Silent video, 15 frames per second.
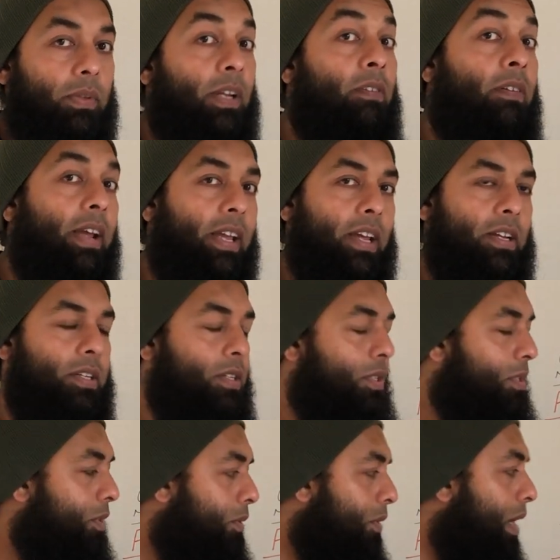Cricket.
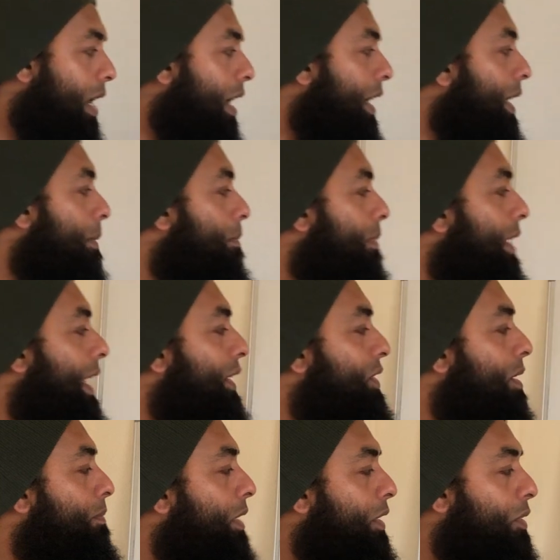So I am playing
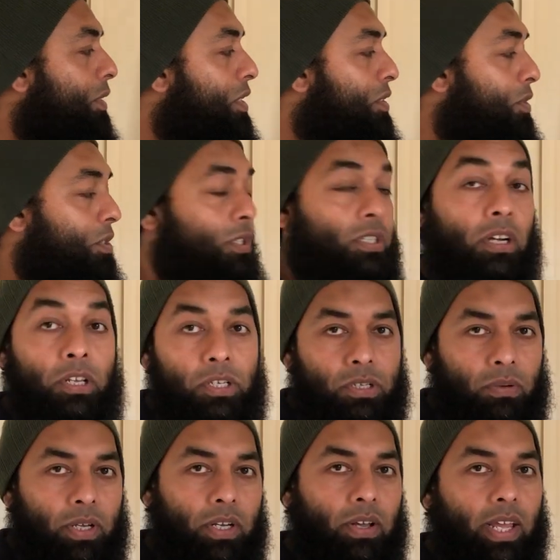something is done to
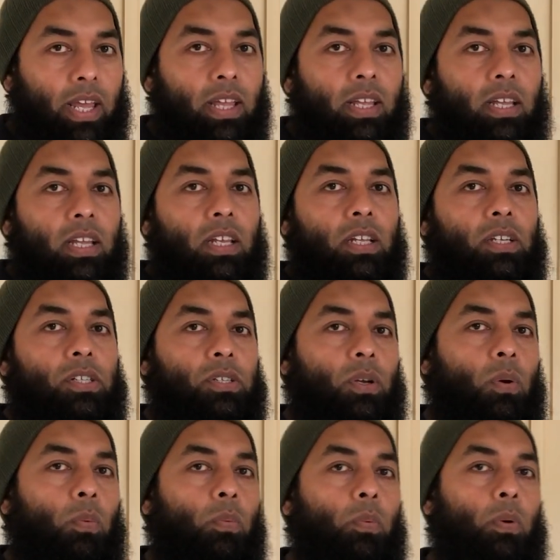it, okay?
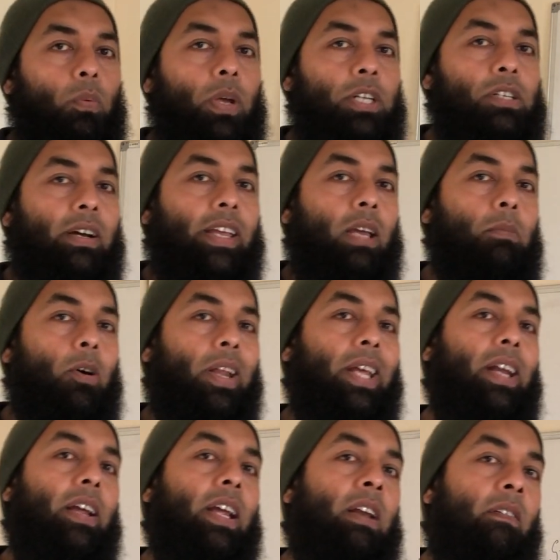So we are talking about
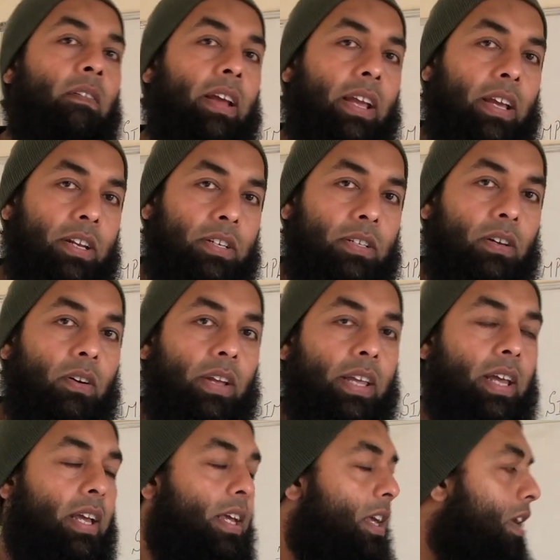here cricket,
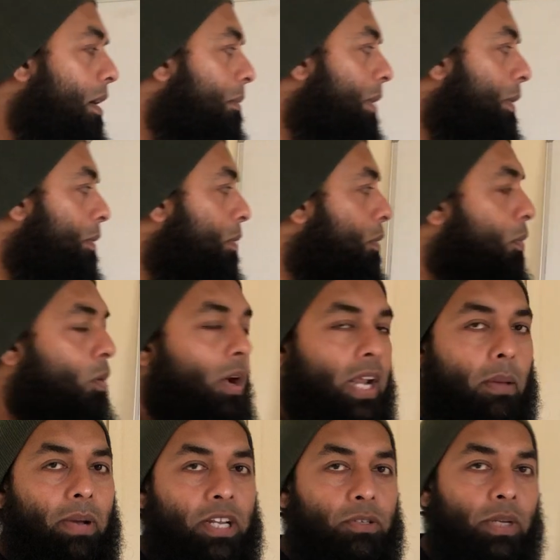okay? But what
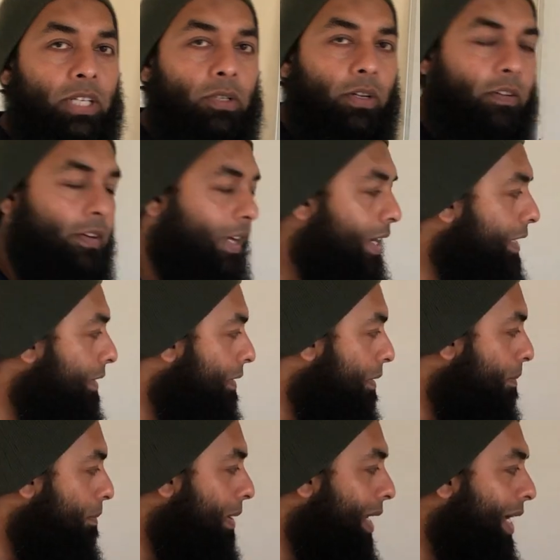am I doing to cricket?
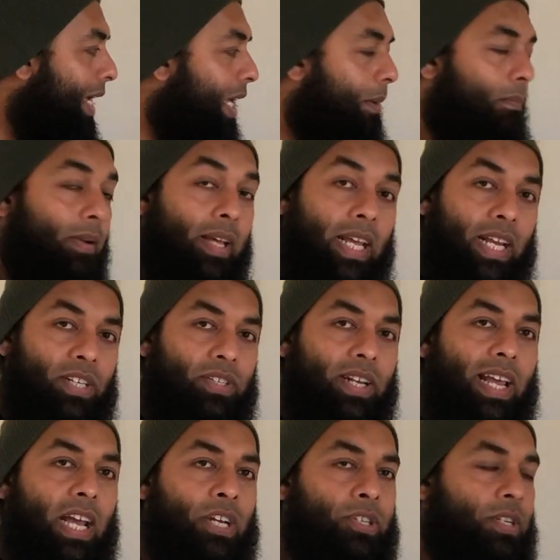Playing. Playing is an
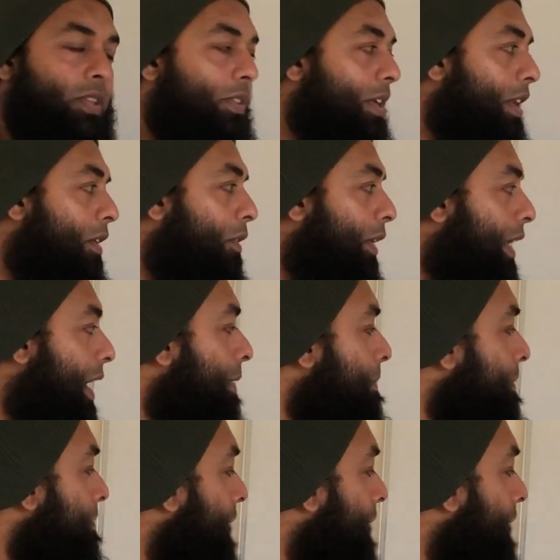action then, okay?